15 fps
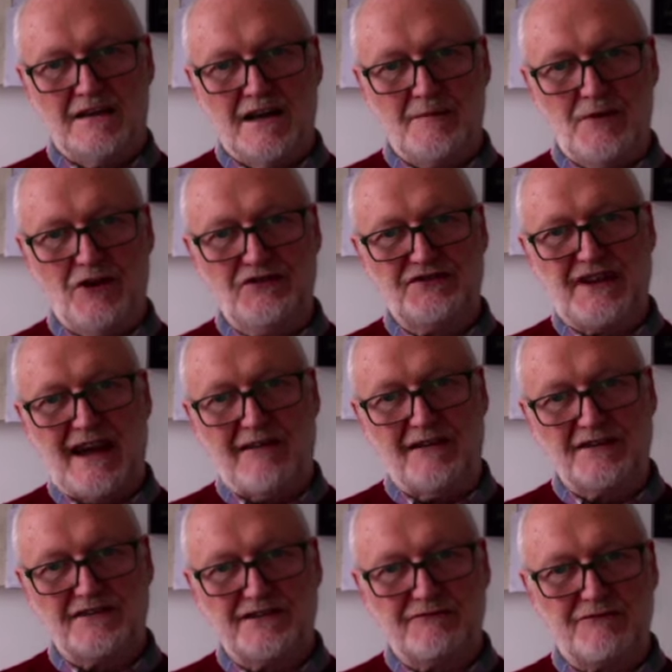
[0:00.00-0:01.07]
A muse
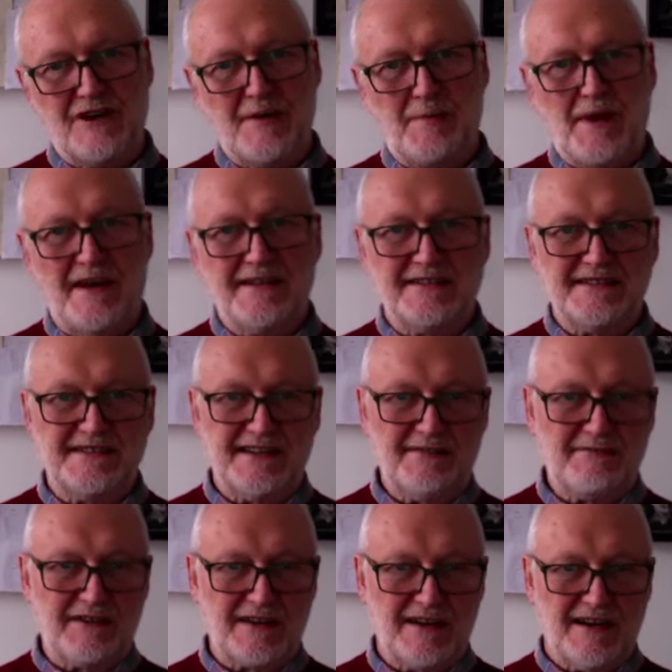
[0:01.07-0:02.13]
character reappears in
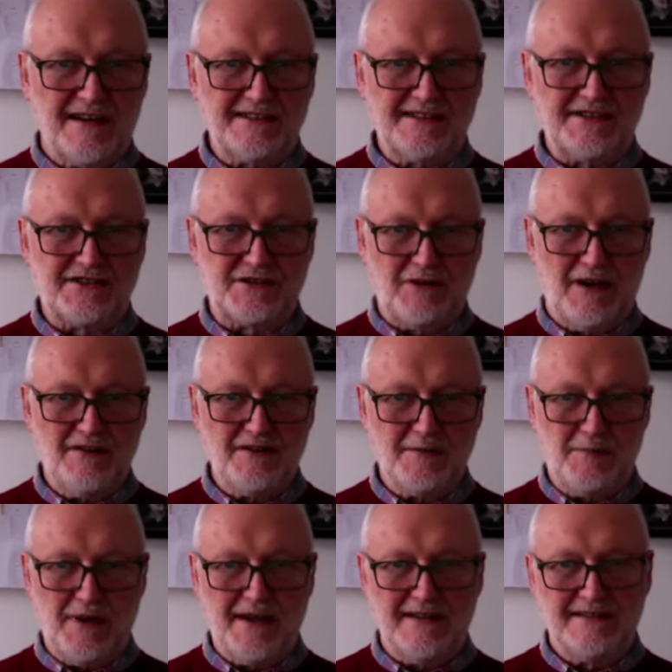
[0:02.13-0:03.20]
different guises throughout
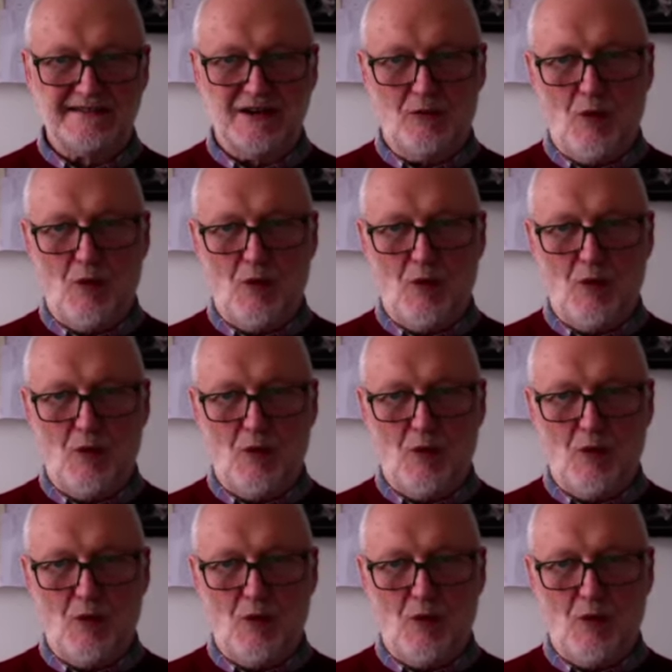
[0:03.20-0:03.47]
the piece,